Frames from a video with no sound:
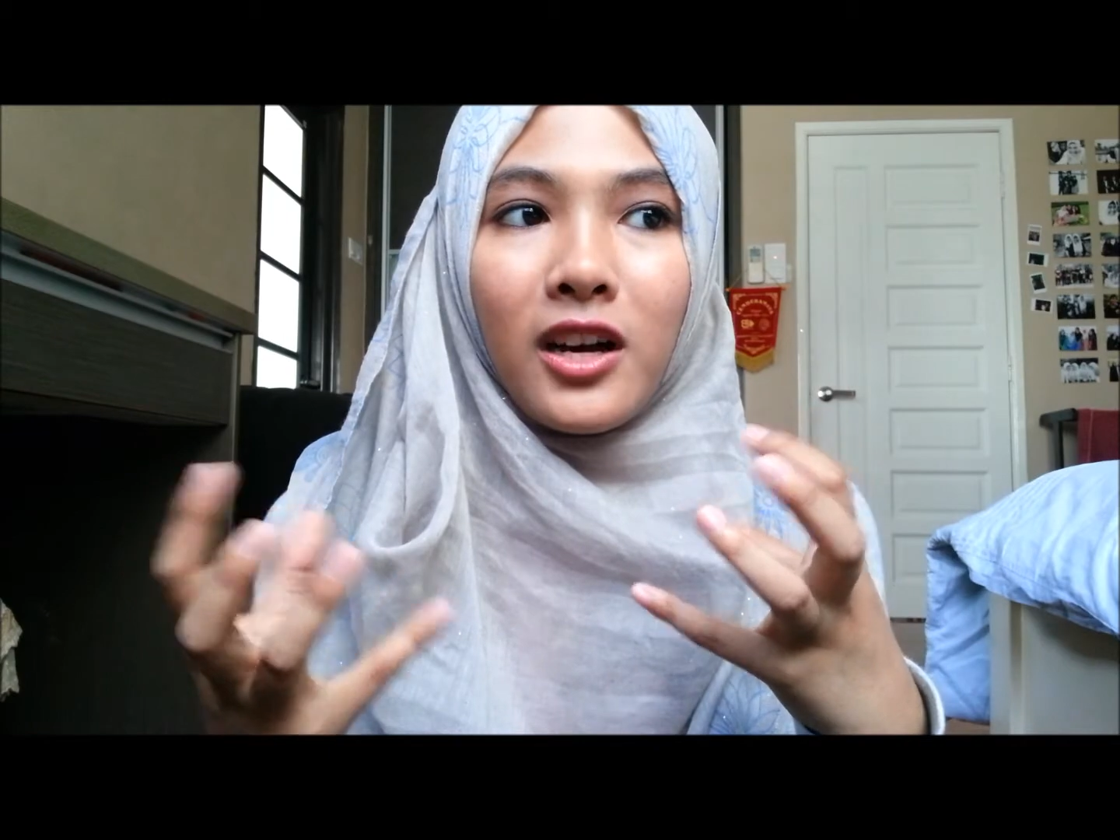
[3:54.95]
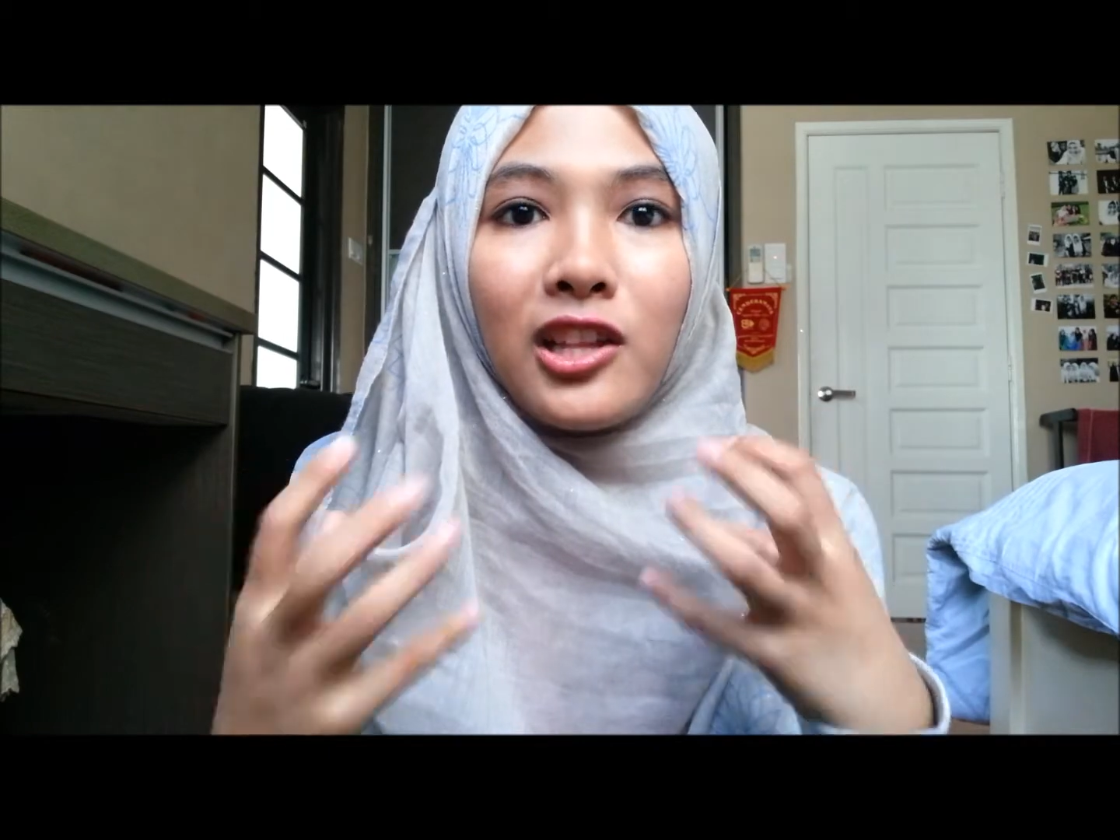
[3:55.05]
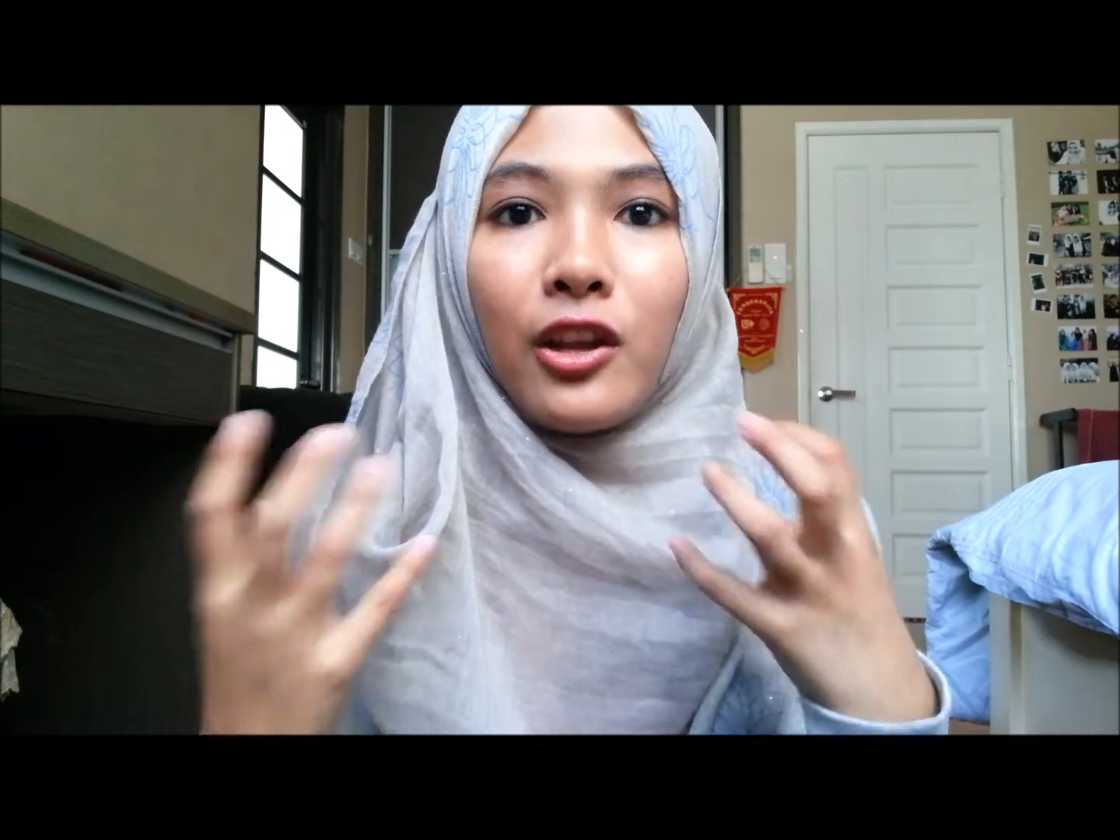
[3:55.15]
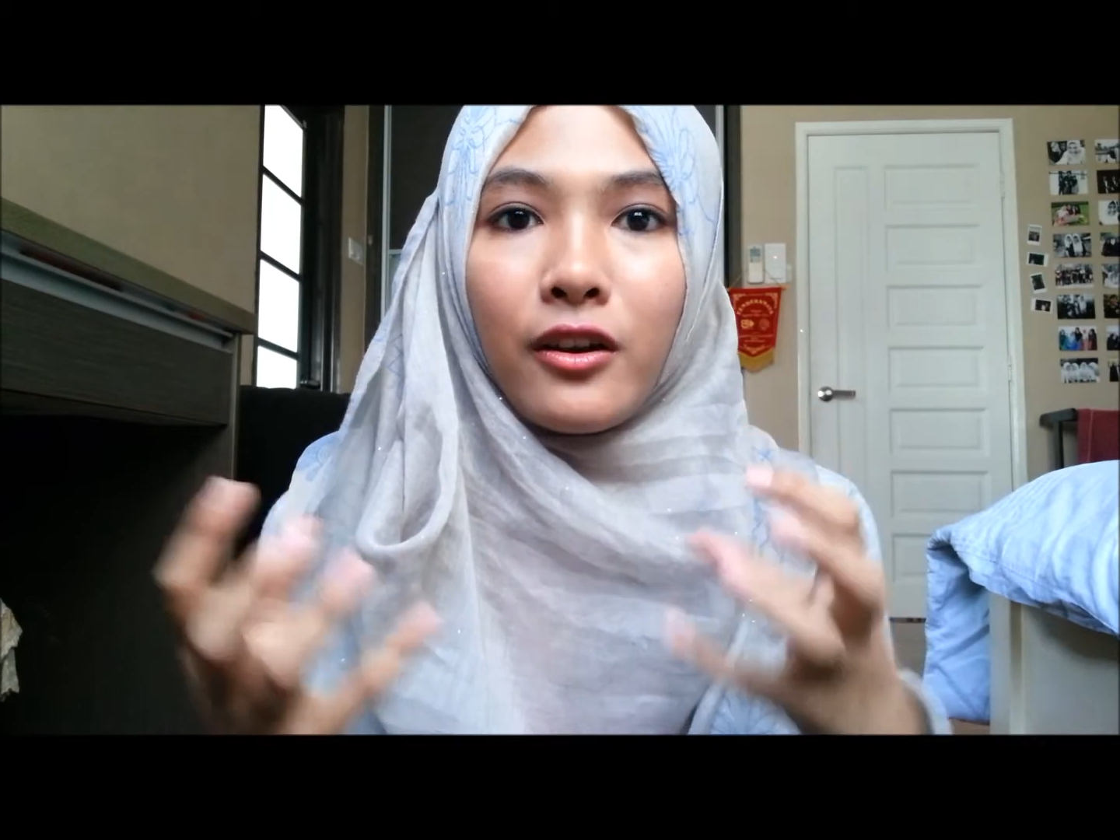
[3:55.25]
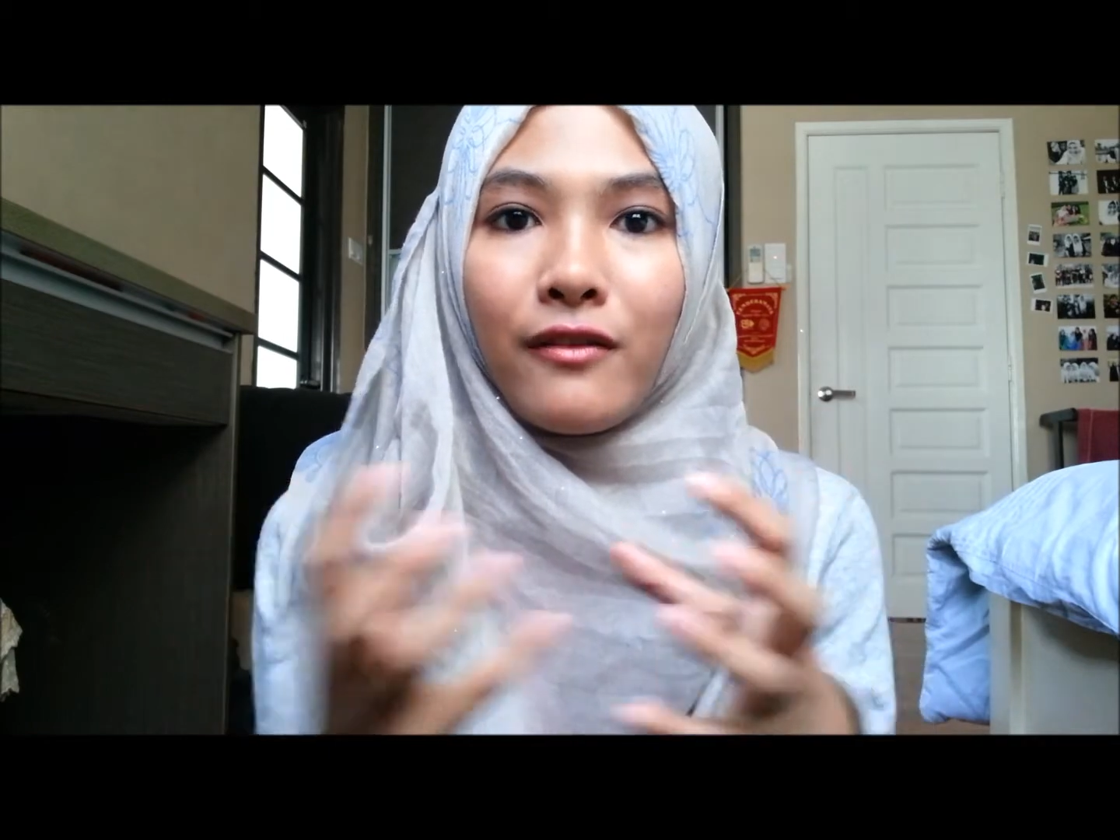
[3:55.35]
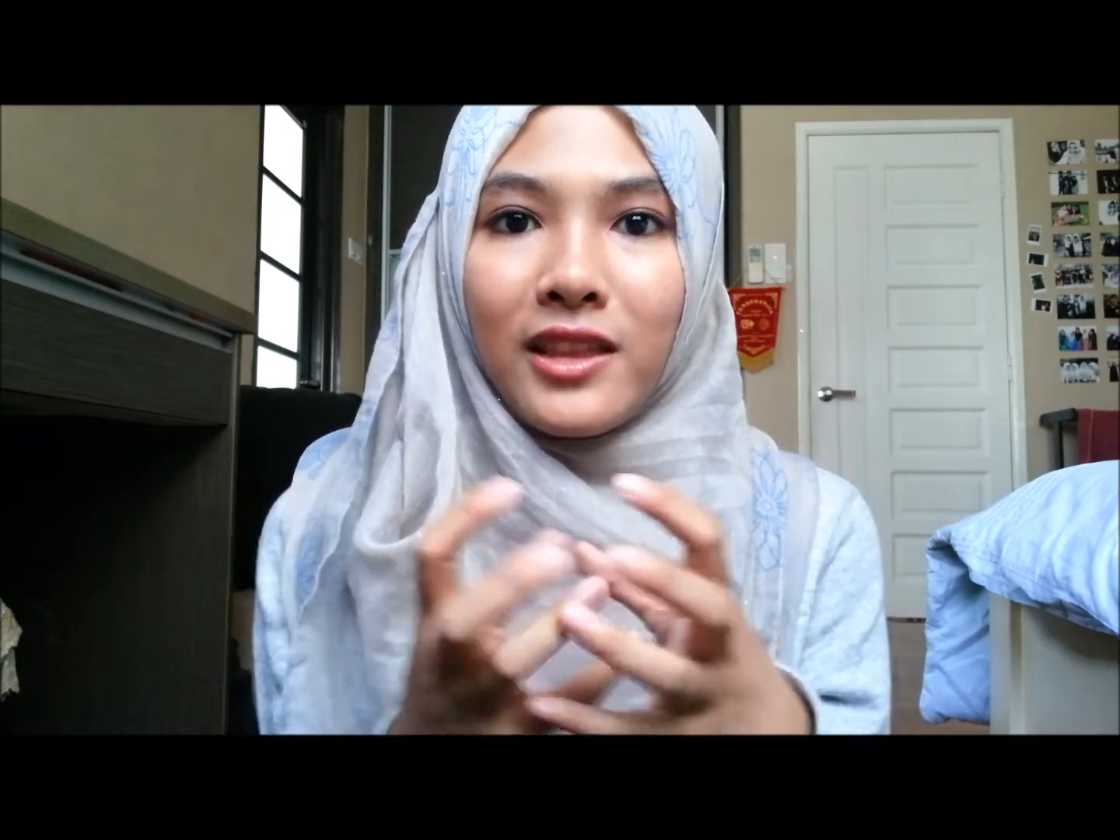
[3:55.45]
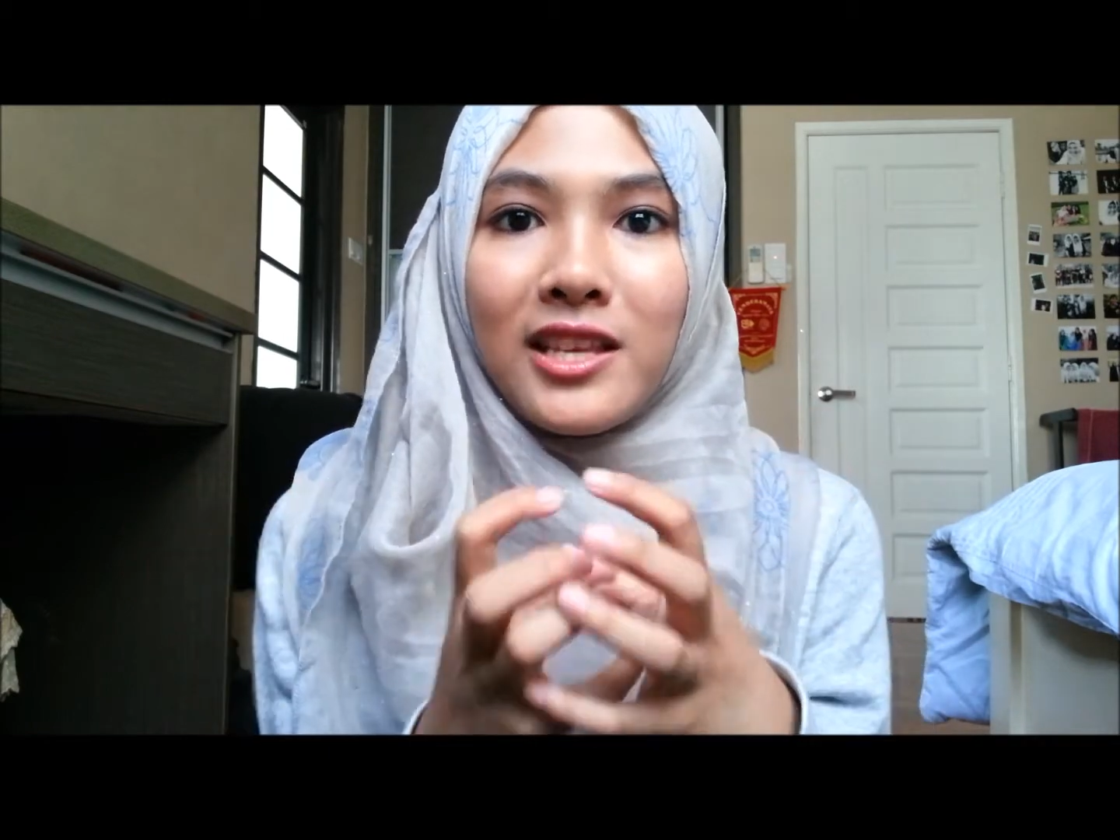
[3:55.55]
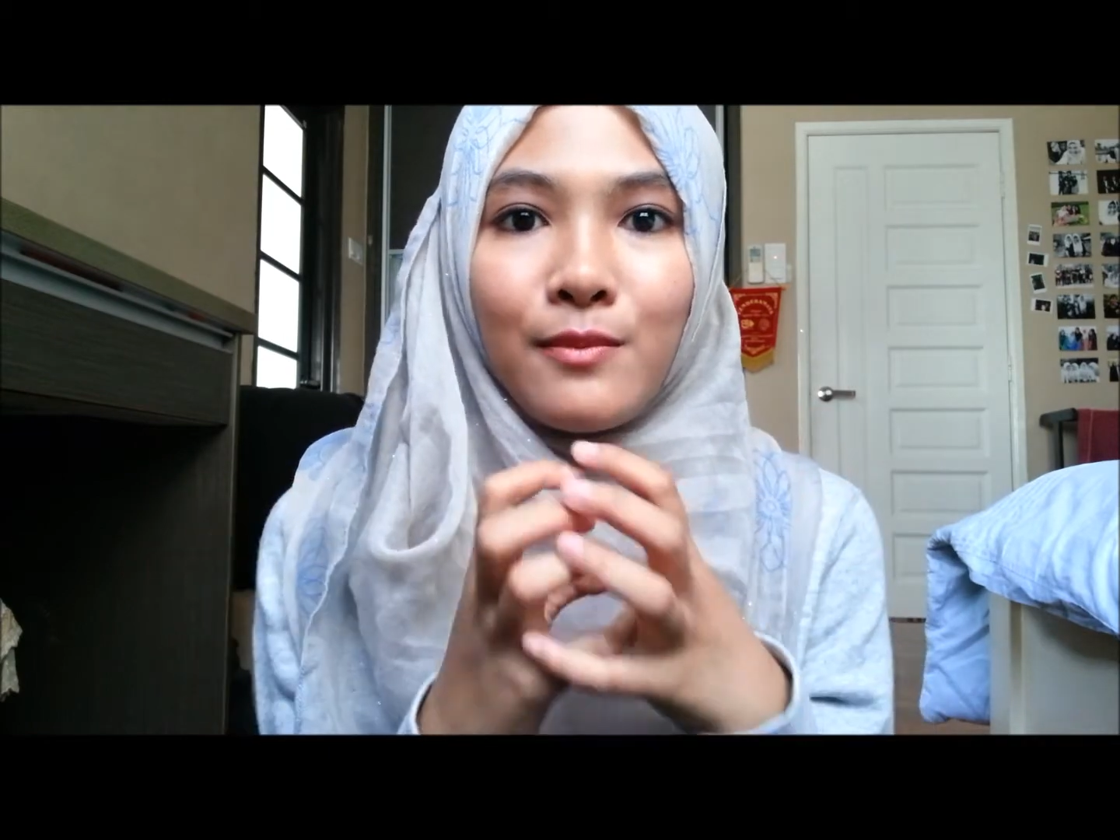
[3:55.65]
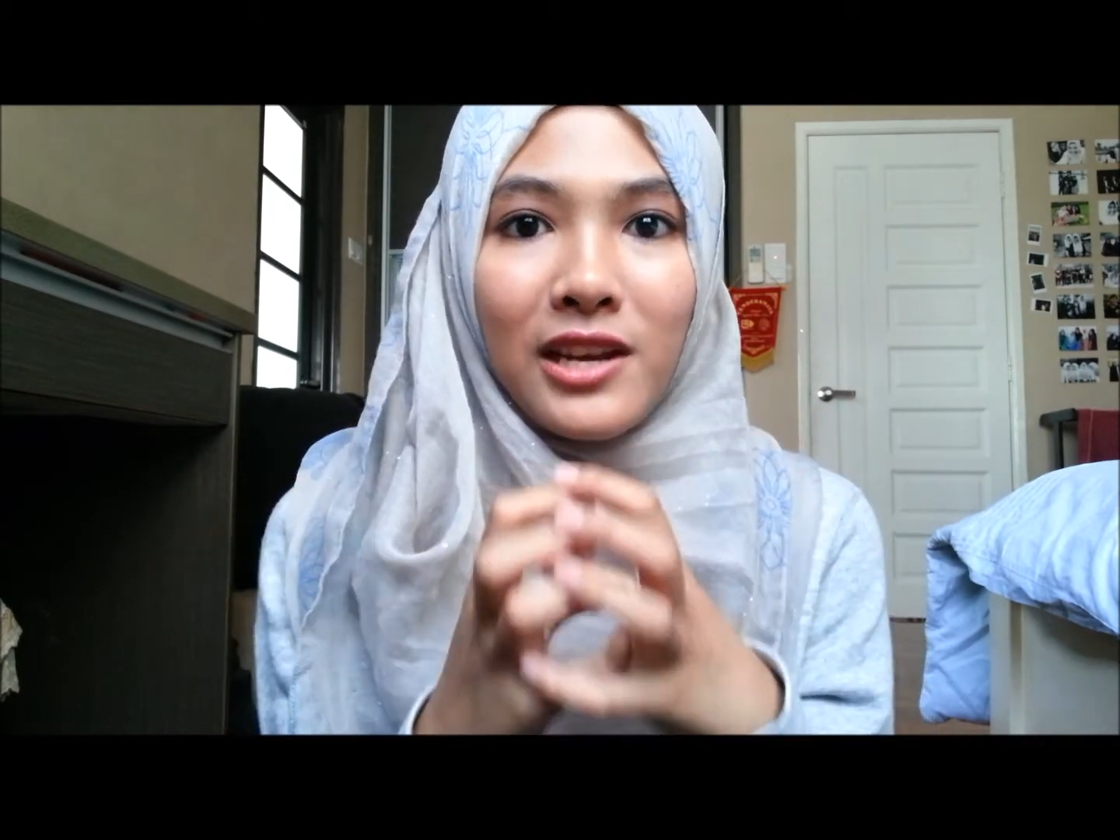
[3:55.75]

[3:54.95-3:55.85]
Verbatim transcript: a lot of these